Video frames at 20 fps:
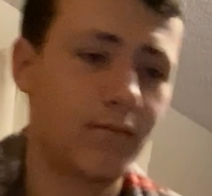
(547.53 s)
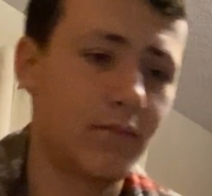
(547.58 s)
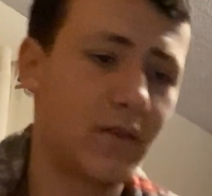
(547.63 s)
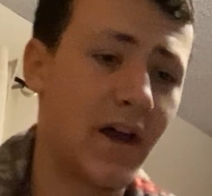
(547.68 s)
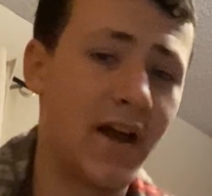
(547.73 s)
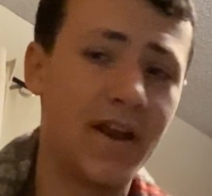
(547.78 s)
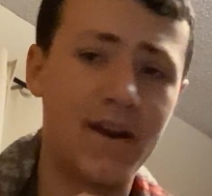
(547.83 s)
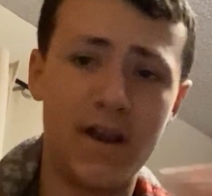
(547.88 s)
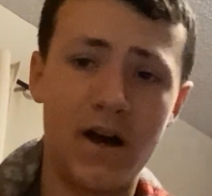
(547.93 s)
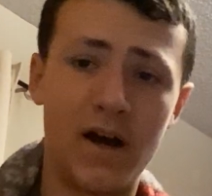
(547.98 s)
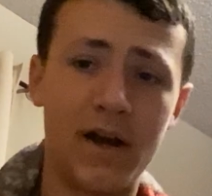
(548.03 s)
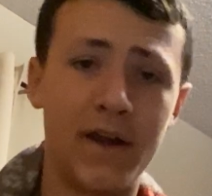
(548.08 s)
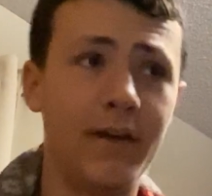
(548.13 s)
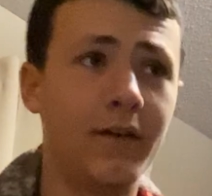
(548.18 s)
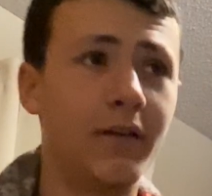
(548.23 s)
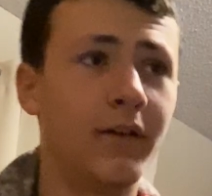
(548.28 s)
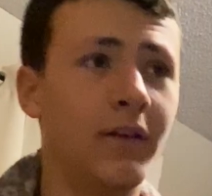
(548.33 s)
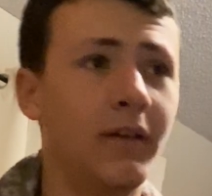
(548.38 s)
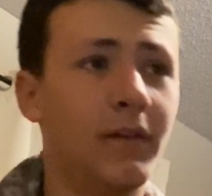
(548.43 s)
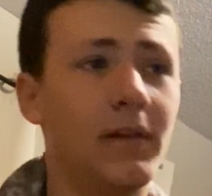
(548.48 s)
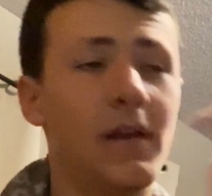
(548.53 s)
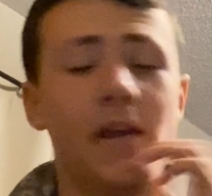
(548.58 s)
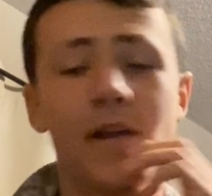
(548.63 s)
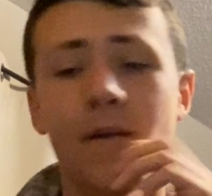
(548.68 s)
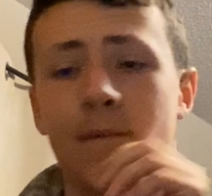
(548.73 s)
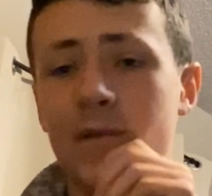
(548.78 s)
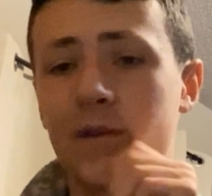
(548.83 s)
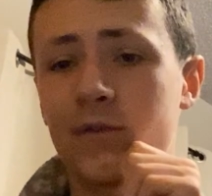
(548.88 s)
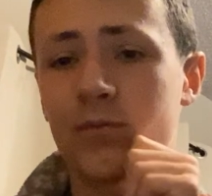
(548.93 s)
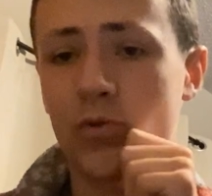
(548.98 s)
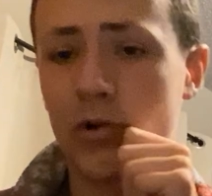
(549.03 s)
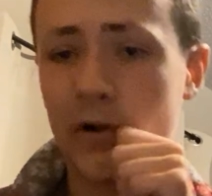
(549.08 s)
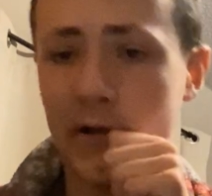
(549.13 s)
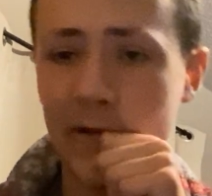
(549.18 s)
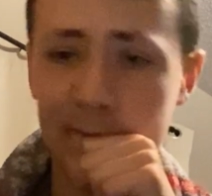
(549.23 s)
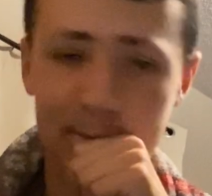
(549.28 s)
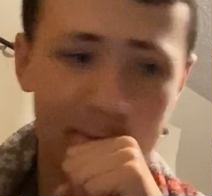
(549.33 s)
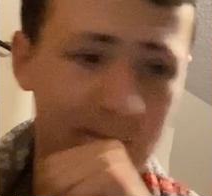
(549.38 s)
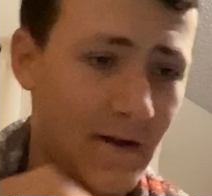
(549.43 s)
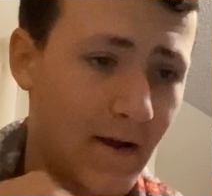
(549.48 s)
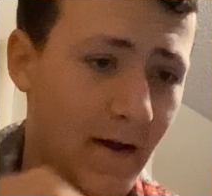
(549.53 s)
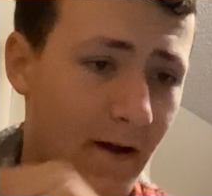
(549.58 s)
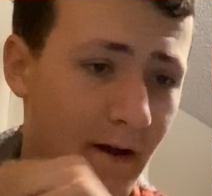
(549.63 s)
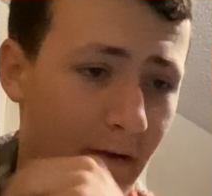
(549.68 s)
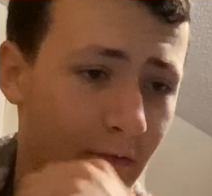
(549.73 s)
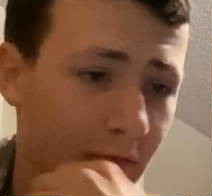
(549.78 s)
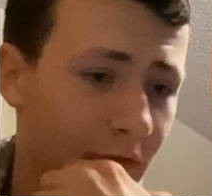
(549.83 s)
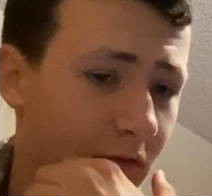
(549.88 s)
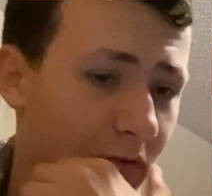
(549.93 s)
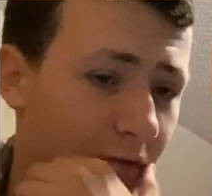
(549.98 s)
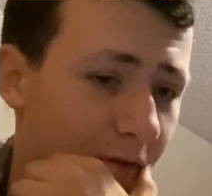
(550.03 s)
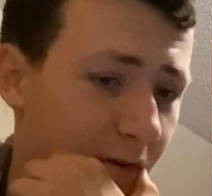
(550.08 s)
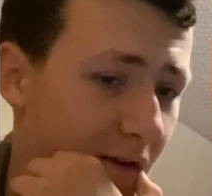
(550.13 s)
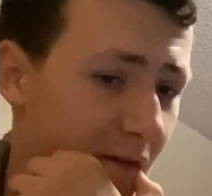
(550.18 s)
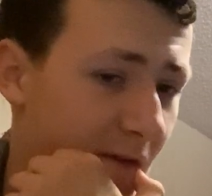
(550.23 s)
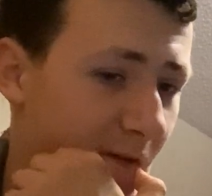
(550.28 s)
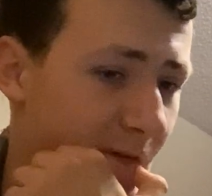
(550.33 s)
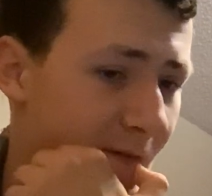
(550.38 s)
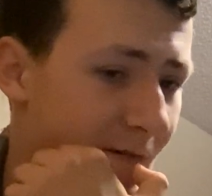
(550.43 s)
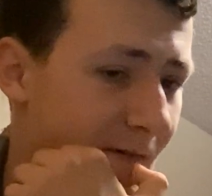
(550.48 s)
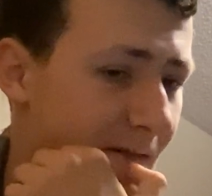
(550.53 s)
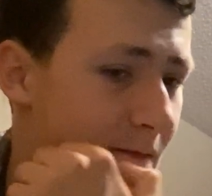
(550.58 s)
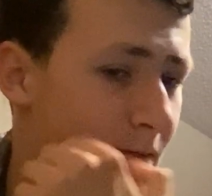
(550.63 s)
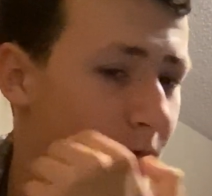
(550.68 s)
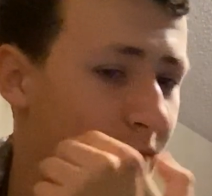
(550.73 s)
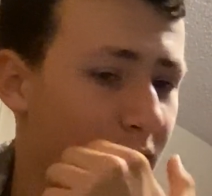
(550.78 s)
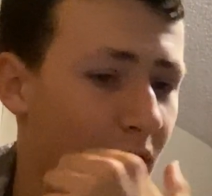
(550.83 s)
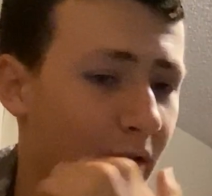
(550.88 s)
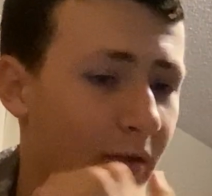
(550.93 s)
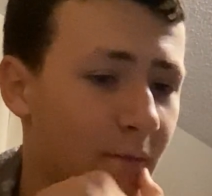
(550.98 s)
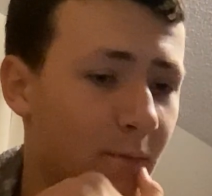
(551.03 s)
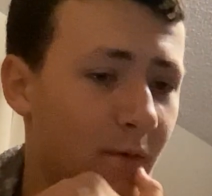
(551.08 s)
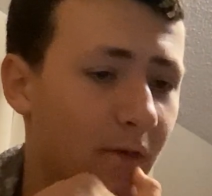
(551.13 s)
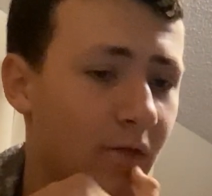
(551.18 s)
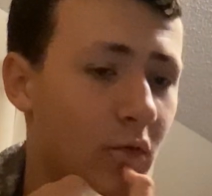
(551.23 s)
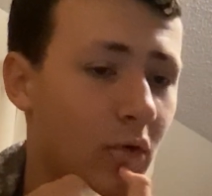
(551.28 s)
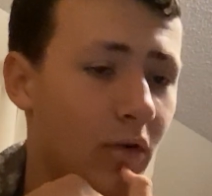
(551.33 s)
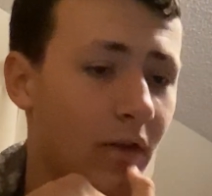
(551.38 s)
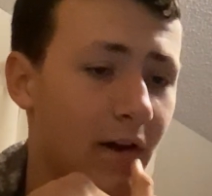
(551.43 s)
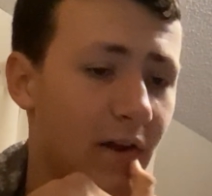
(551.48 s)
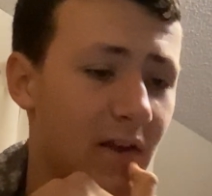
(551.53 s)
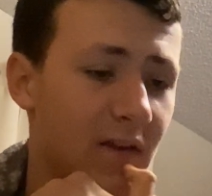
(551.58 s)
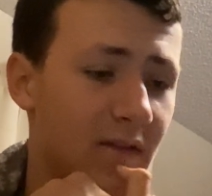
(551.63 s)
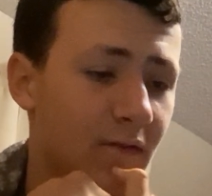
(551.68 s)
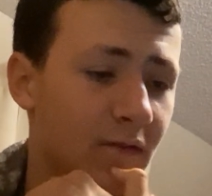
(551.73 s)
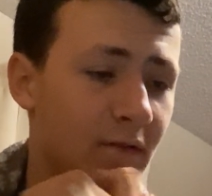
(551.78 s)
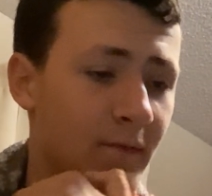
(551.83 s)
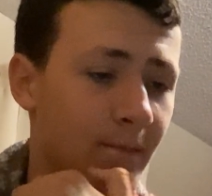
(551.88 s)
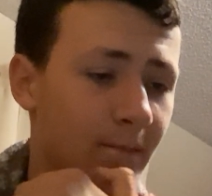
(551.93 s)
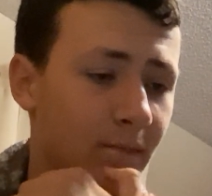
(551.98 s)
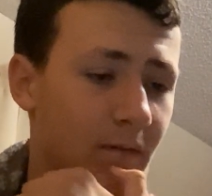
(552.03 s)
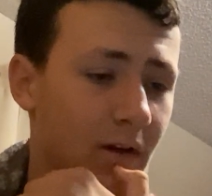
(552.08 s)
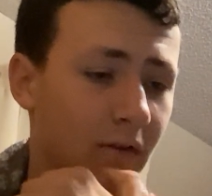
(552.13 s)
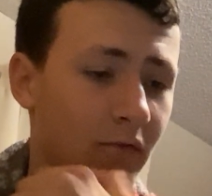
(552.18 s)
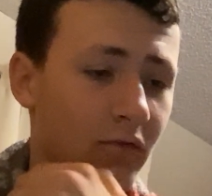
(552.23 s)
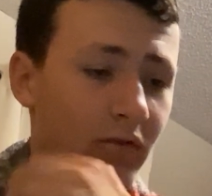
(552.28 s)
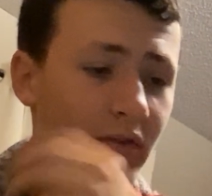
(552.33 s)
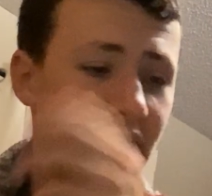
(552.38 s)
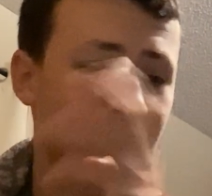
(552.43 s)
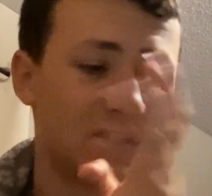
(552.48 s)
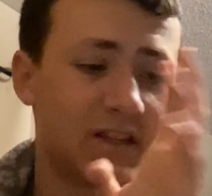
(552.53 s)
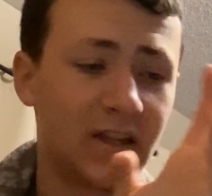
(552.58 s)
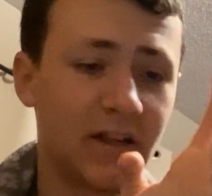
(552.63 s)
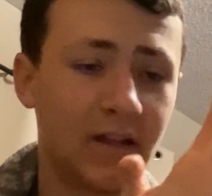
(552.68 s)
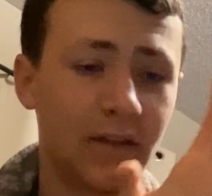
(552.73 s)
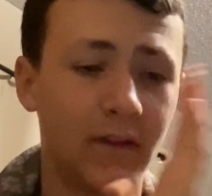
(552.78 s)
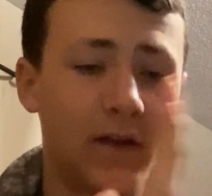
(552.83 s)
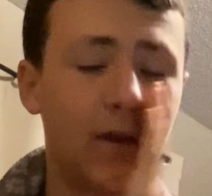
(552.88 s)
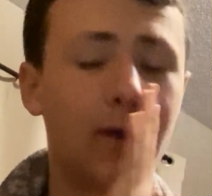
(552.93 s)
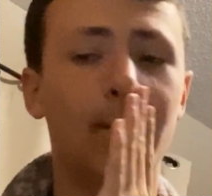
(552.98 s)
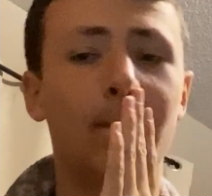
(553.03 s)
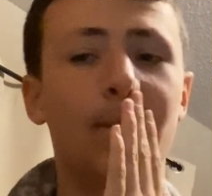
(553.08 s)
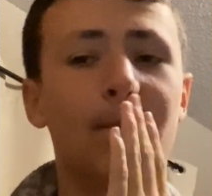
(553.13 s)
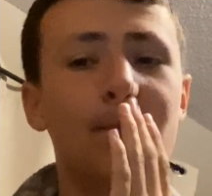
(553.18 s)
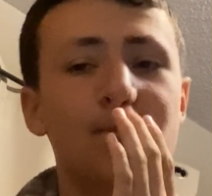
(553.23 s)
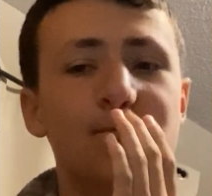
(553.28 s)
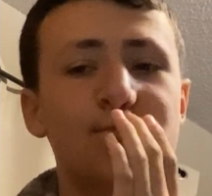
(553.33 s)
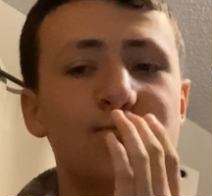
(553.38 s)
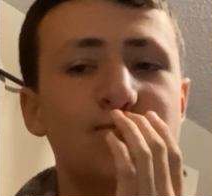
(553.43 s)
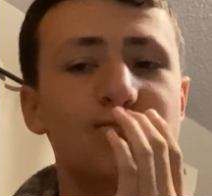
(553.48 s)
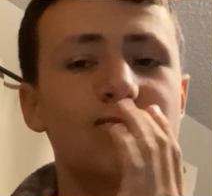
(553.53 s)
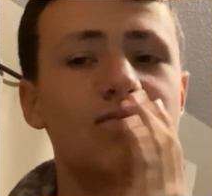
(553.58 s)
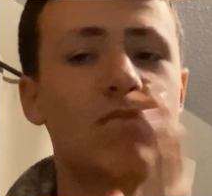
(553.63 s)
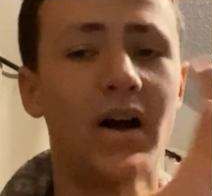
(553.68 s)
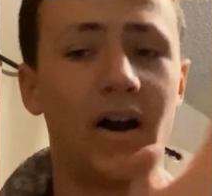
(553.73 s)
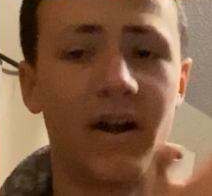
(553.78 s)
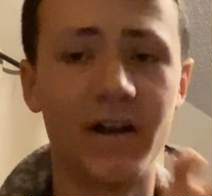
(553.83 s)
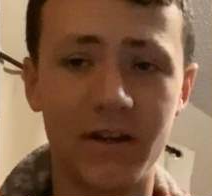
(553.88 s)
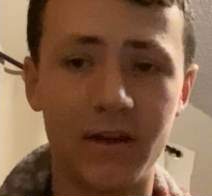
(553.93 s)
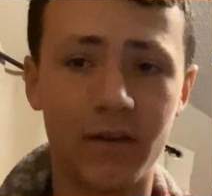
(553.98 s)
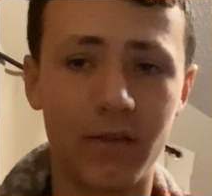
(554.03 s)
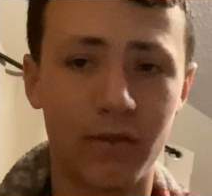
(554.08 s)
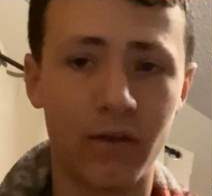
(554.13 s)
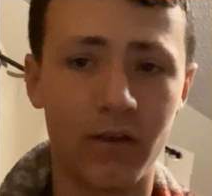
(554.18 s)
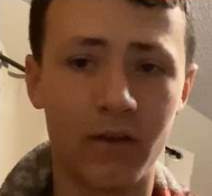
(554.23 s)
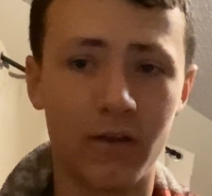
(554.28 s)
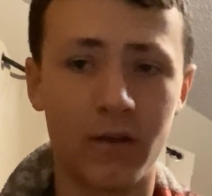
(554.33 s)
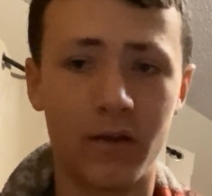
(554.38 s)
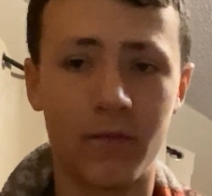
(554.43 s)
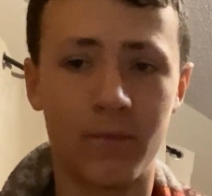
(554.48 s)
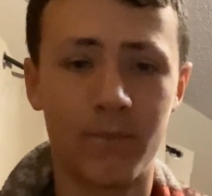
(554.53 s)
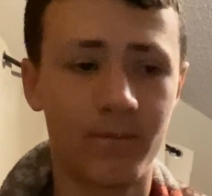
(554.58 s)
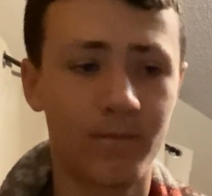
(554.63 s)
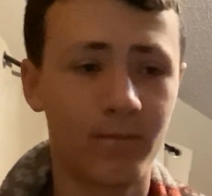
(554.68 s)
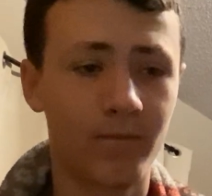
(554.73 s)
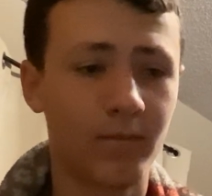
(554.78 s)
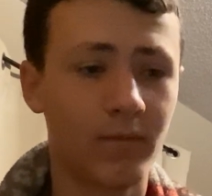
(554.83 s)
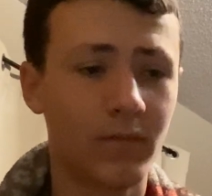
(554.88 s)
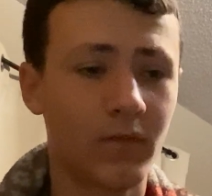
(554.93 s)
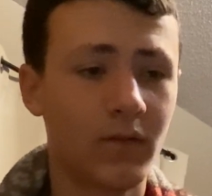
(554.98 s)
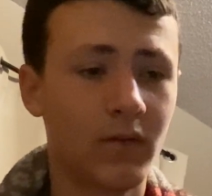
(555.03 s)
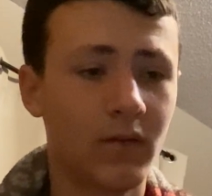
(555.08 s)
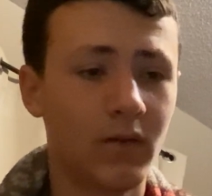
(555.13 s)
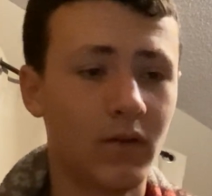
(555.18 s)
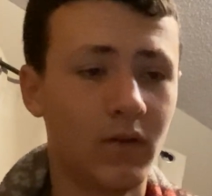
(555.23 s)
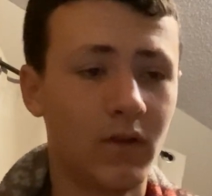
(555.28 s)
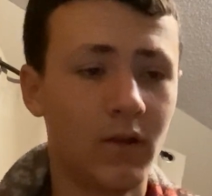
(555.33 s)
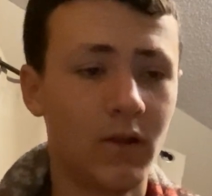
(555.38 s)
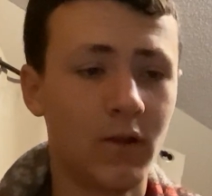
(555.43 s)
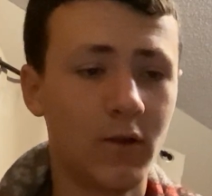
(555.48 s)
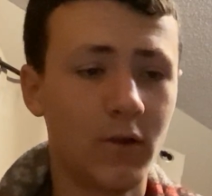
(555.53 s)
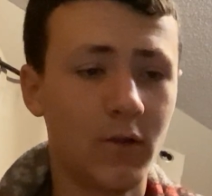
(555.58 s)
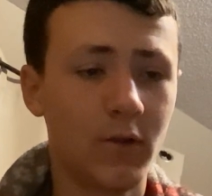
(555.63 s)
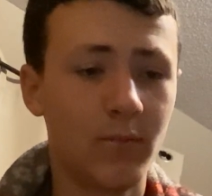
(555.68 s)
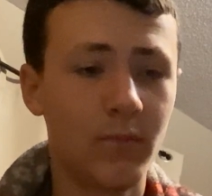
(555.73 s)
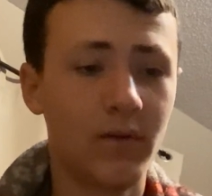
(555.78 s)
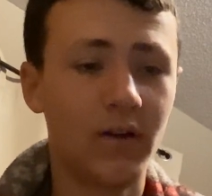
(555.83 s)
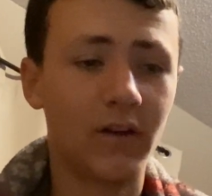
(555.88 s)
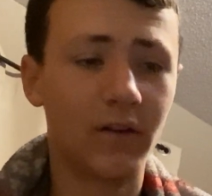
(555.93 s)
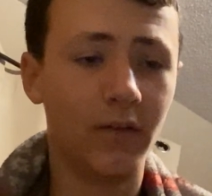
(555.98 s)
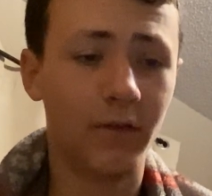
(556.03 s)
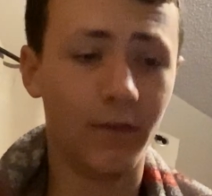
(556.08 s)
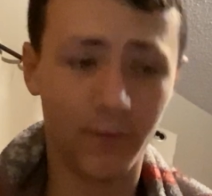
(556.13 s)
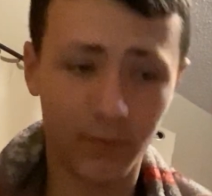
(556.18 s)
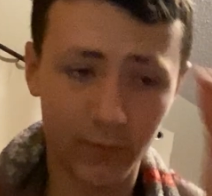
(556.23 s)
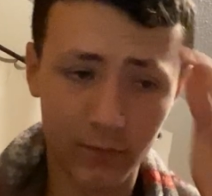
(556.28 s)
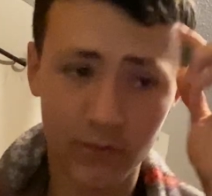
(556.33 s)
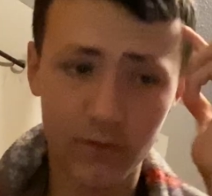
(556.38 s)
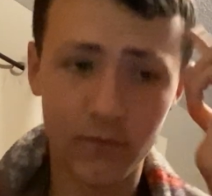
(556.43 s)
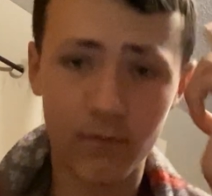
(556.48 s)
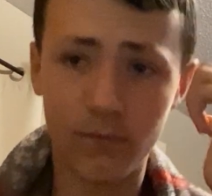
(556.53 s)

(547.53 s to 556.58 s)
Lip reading: at 9 a.m. this morning, I was just like, and probably before that even, I was just thinking like, I need to think, because